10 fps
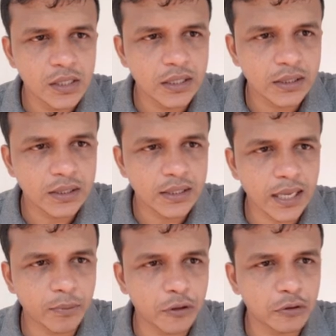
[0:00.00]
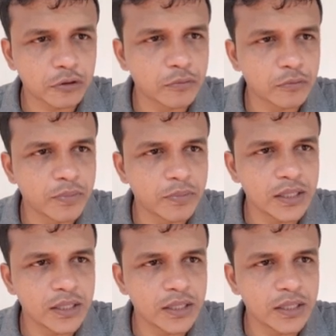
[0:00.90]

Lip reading: the amplitude should be